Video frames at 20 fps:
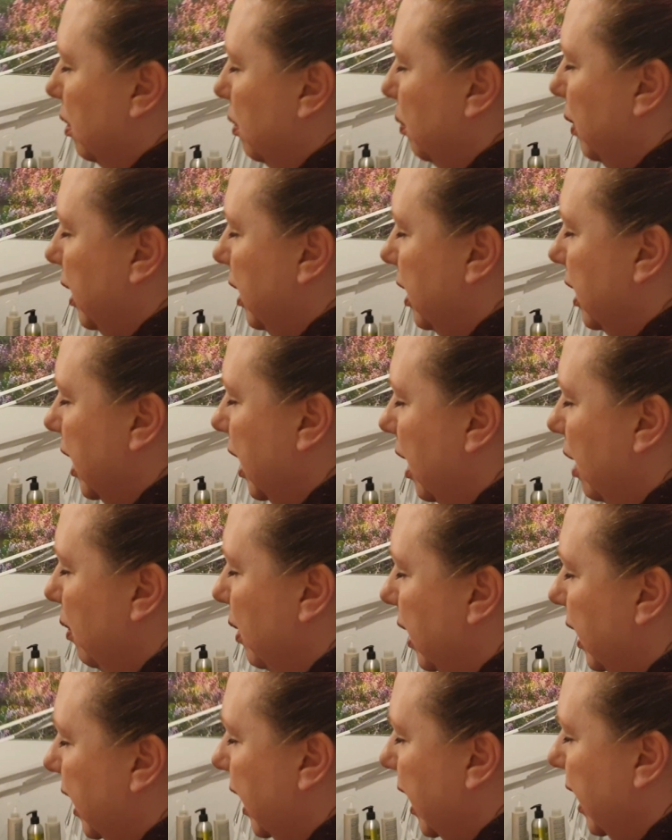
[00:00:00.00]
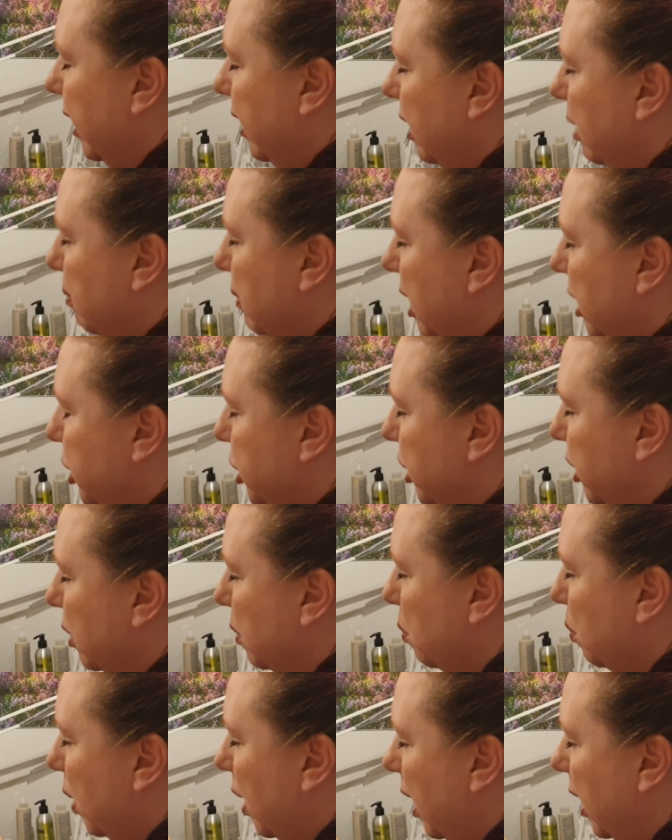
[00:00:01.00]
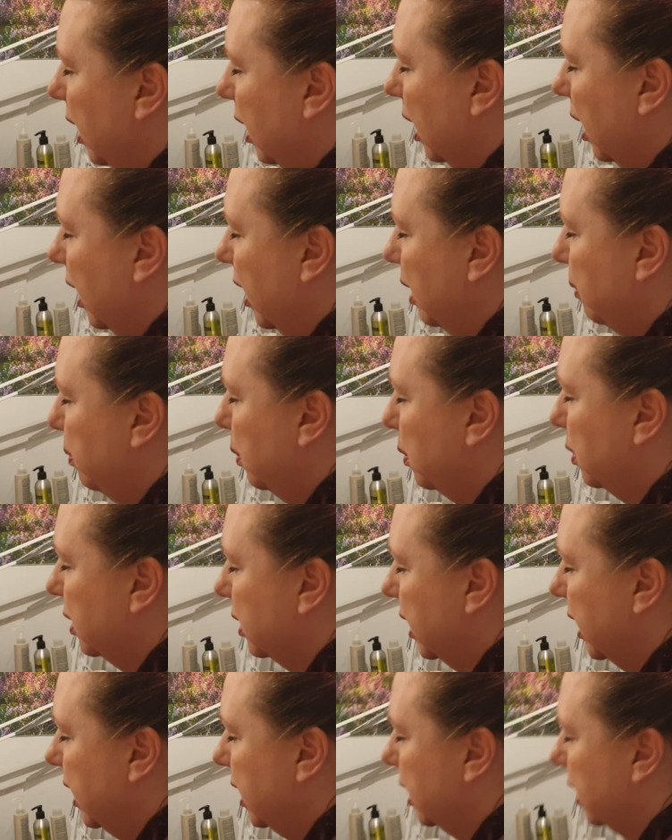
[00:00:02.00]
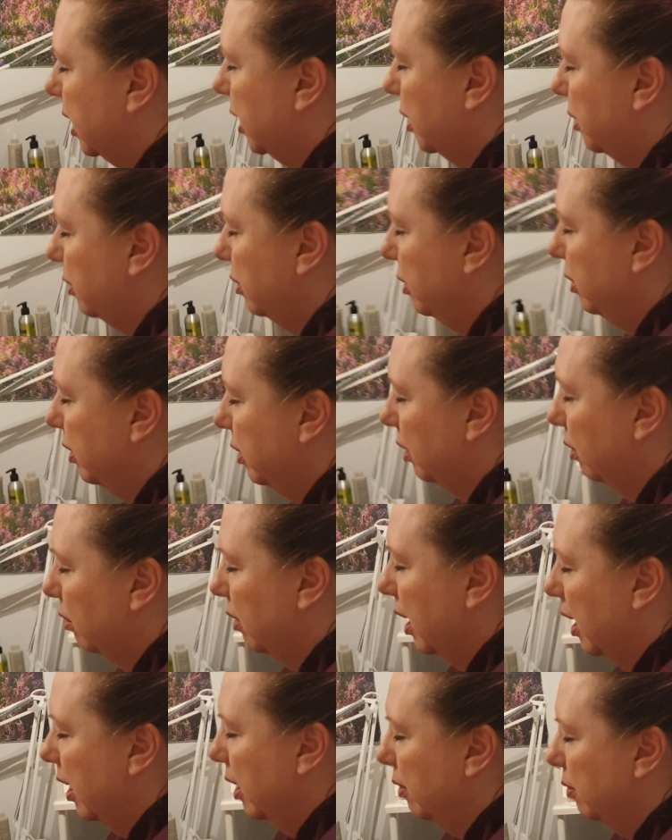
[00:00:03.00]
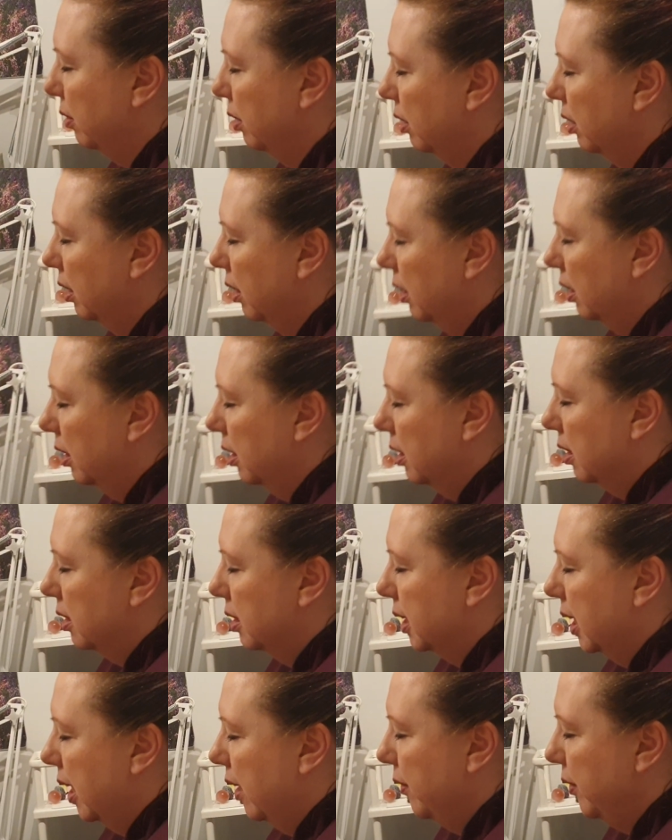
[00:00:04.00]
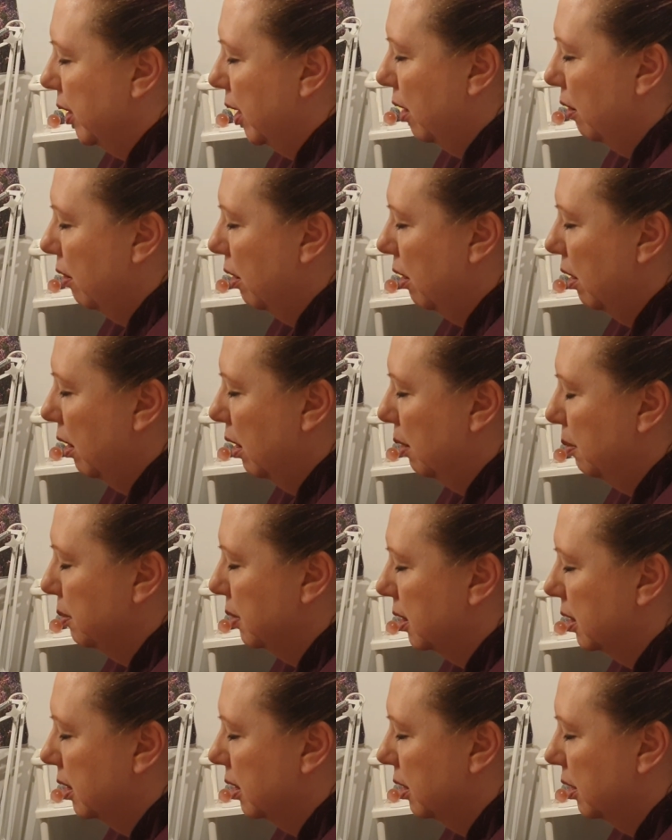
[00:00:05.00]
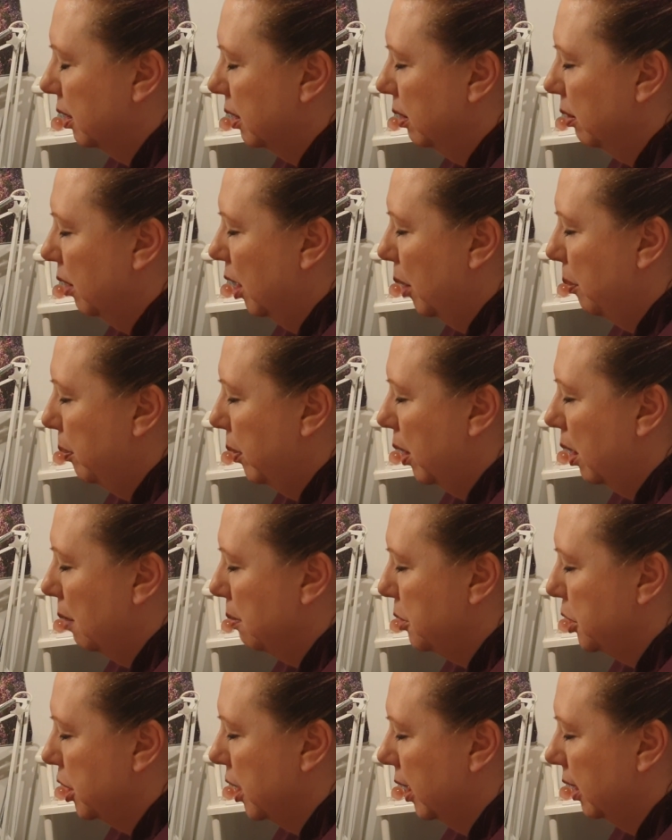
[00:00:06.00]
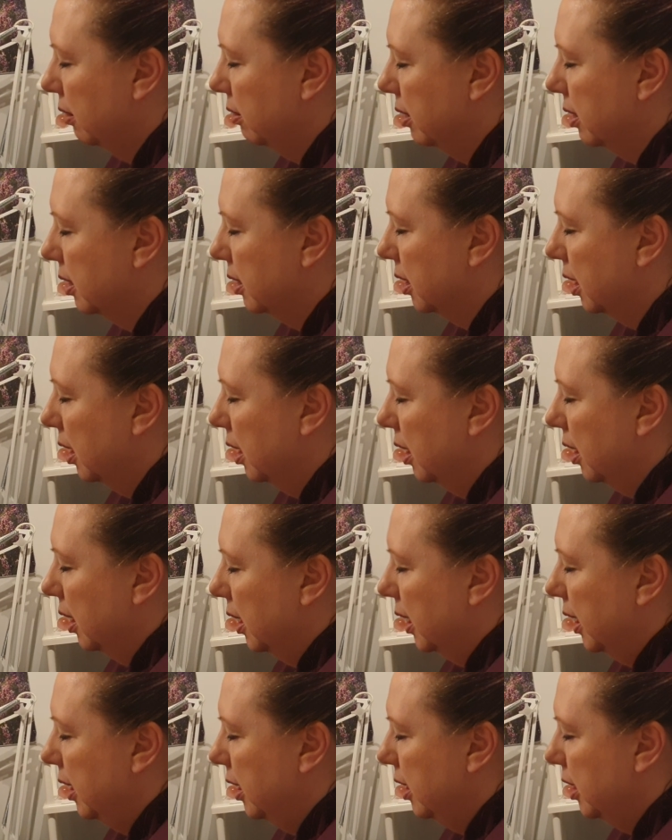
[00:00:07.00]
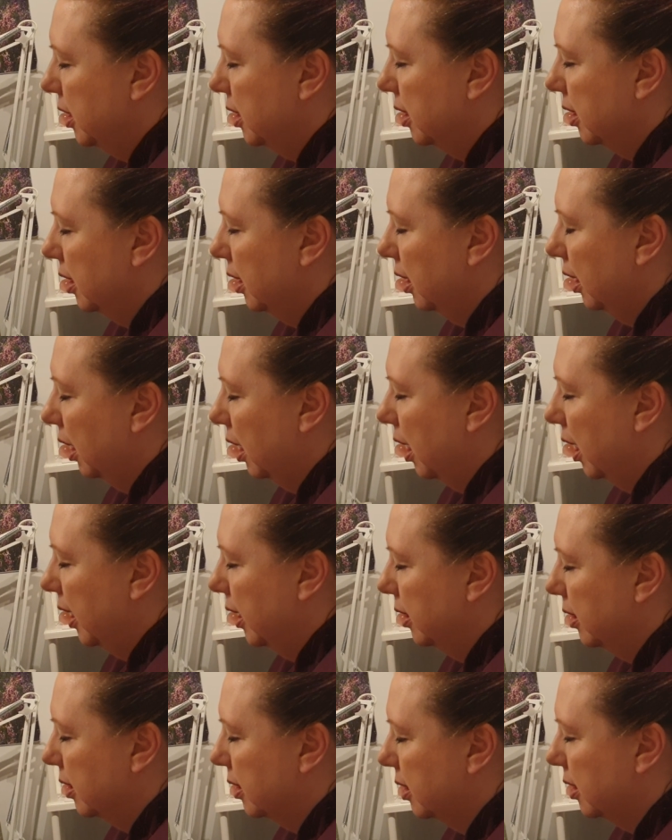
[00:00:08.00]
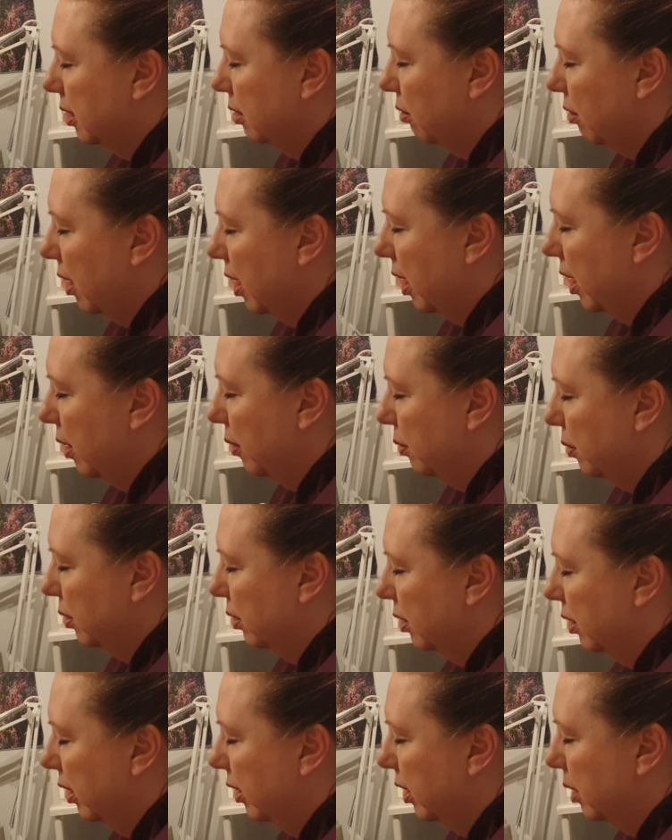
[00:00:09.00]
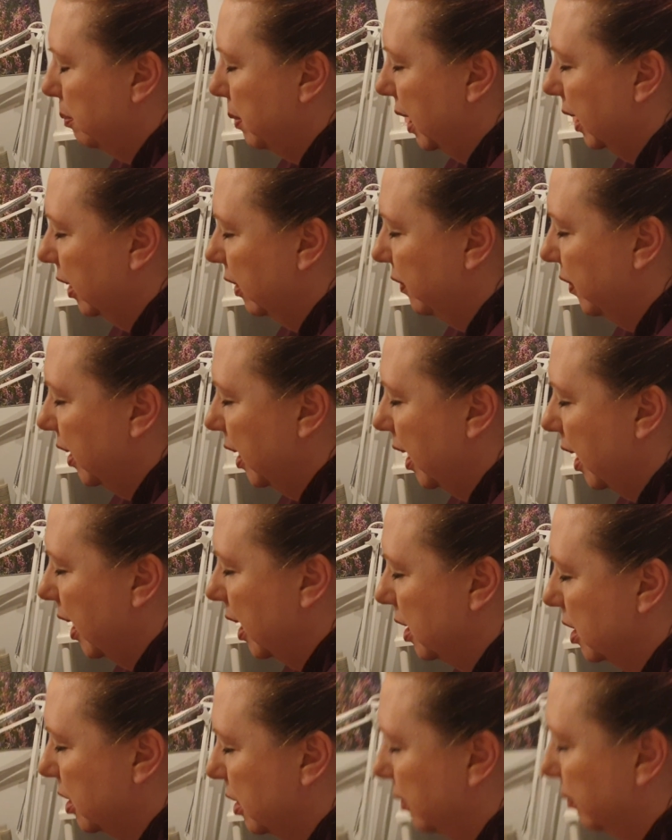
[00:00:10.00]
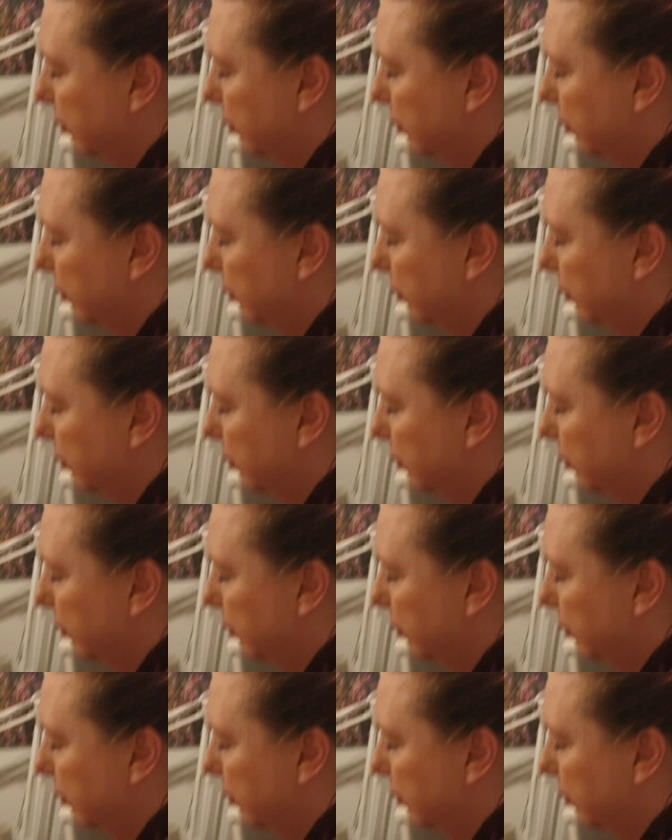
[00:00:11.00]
We now again imagine the white light pulsating through the crown, down our arms, through our palm chakras and into the client's crown at the back of the head.